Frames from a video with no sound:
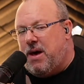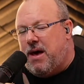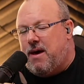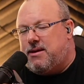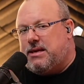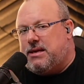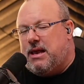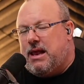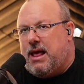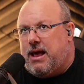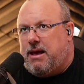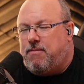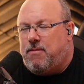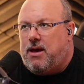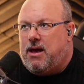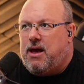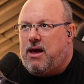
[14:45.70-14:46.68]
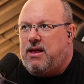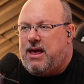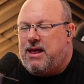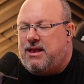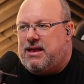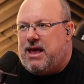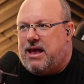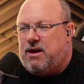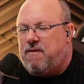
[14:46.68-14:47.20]
Personally,
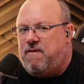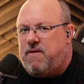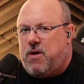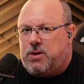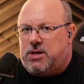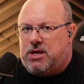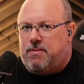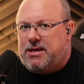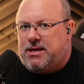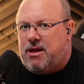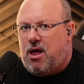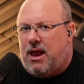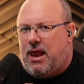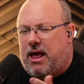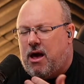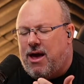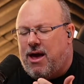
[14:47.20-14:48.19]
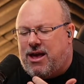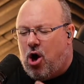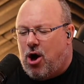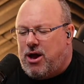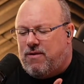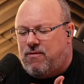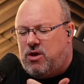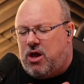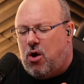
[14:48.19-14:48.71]
it confuses me slightly. I
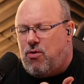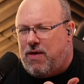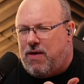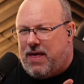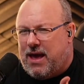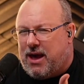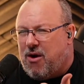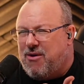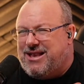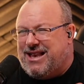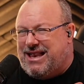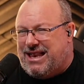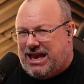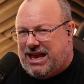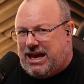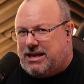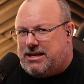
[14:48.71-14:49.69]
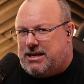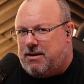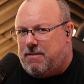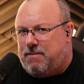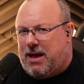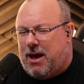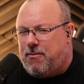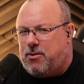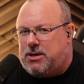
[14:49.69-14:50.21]
kind of know that they're going to need
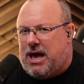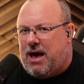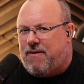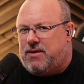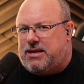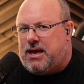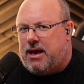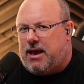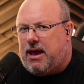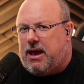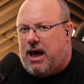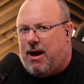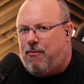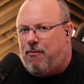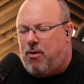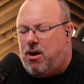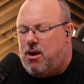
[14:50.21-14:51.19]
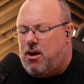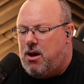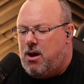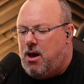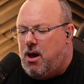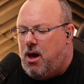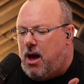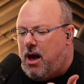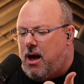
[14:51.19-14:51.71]
to be able to have a second camera,
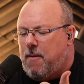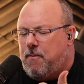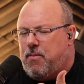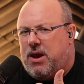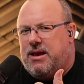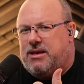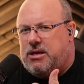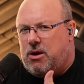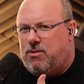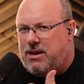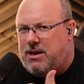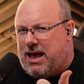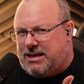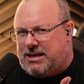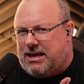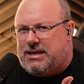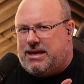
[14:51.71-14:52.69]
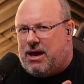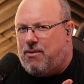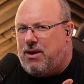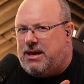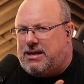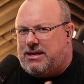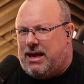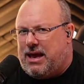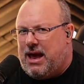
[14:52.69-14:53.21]
but I don't
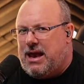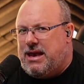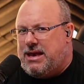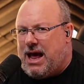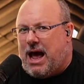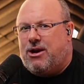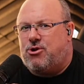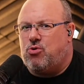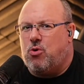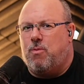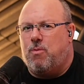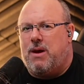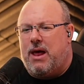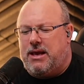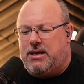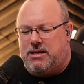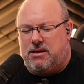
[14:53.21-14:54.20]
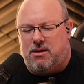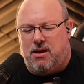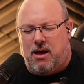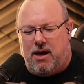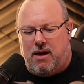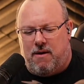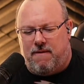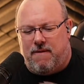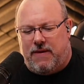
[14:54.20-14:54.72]
necessarily see a natural place
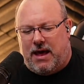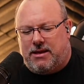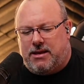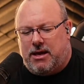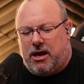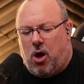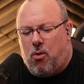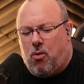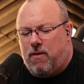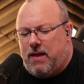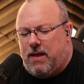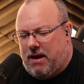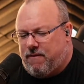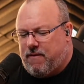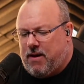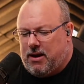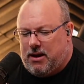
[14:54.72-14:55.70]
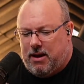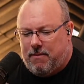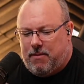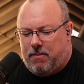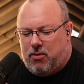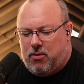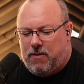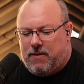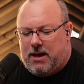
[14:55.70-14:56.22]
for that to go on there, frankly. Let
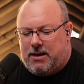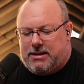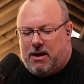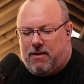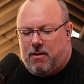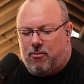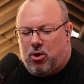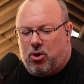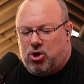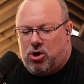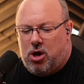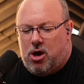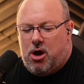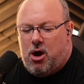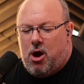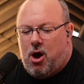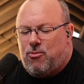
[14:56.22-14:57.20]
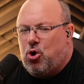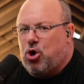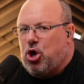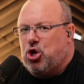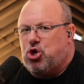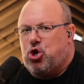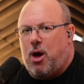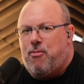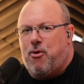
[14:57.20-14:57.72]
me put that down. I'm not going
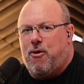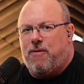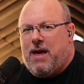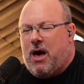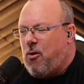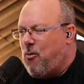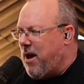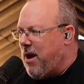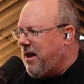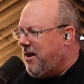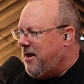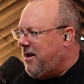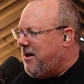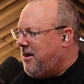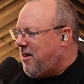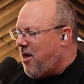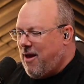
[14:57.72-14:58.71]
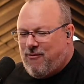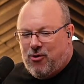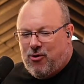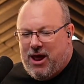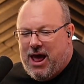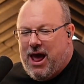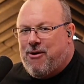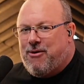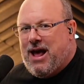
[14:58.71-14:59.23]
to try and put that away live
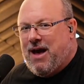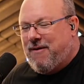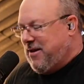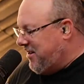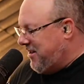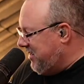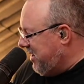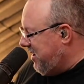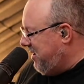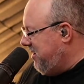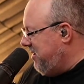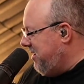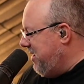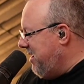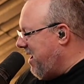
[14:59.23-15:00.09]
on air and have it uh,